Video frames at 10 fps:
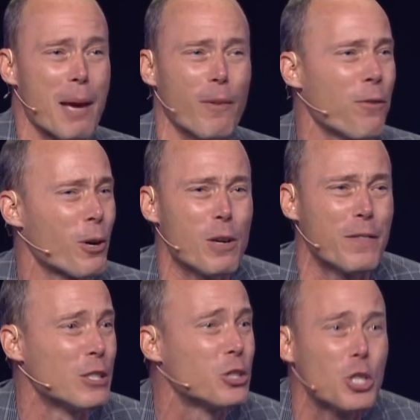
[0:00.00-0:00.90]
before you
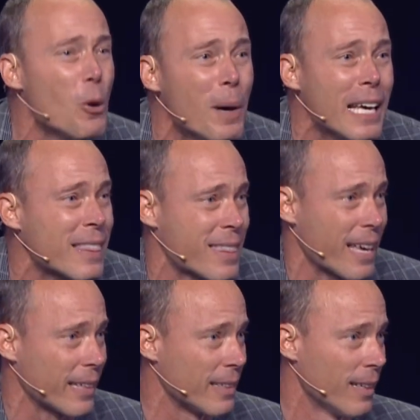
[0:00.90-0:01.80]
even do
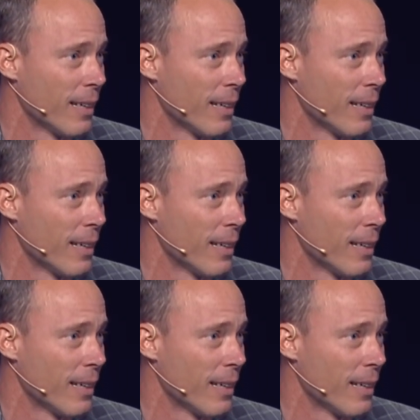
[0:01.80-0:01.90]
anything,